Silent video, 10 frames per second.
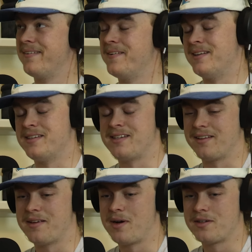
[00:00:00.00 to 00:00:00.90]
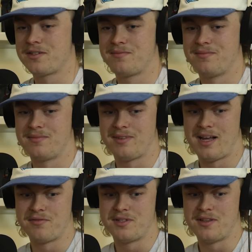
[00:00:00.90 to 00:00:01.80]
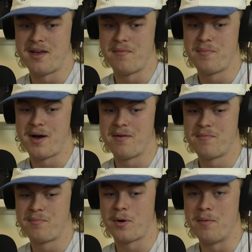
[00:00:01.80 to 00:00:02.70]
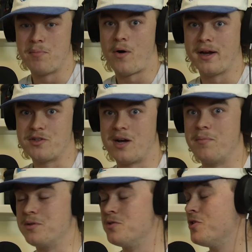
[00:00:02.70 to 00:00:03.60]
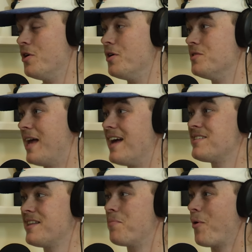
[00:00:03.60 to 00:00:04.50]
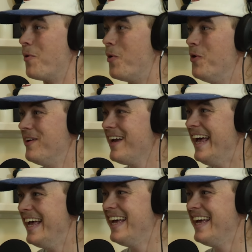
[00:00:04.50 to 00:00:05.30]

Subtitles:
realistically, much love to them, but probably buying jumpers and shirts and hats that they probably wouldn't